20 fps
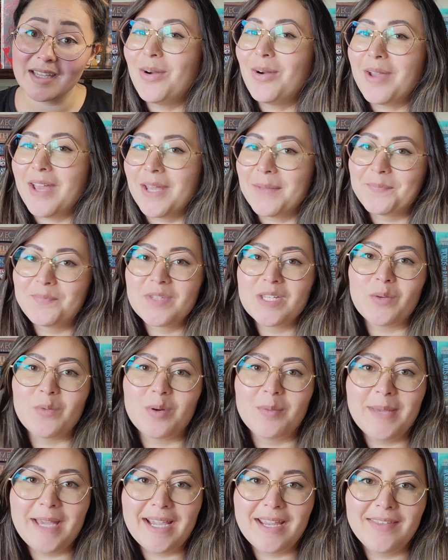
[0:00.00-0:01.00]
Okay, so
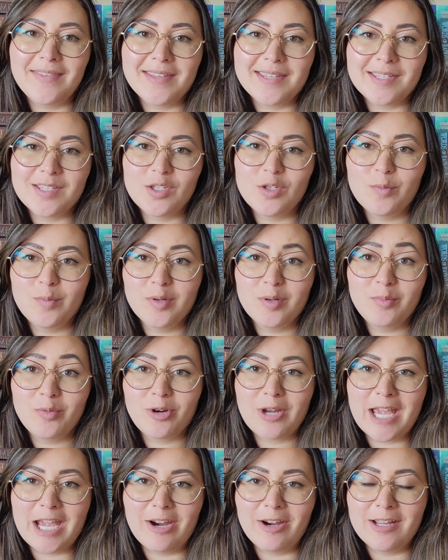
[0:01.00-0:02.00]
we're back in this super
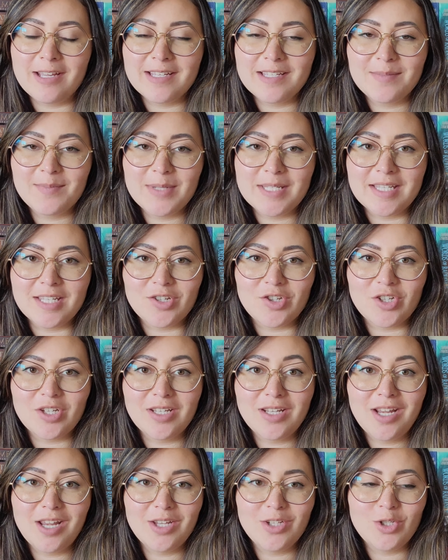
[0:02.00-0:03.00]
precarious
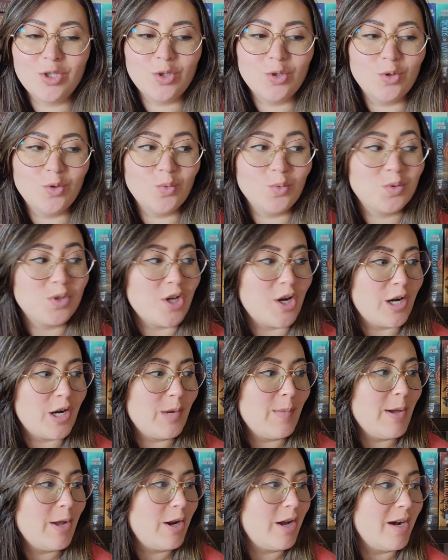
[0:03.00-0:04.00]
position to
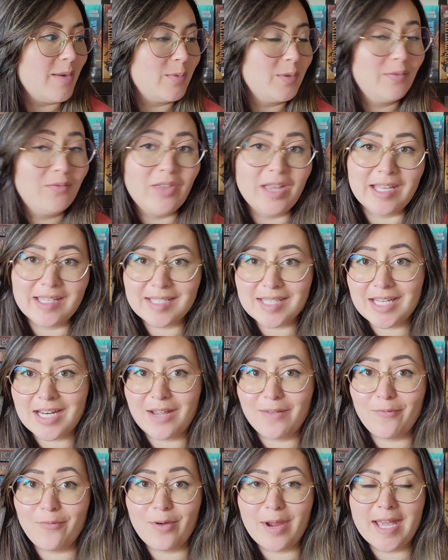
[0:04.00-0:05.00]
talk about a couple of things that
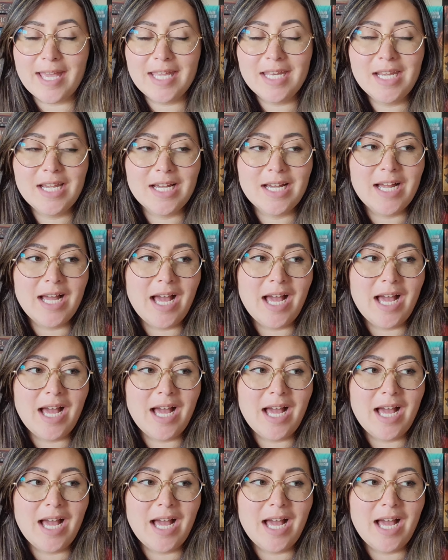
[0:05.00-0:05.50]
I've read.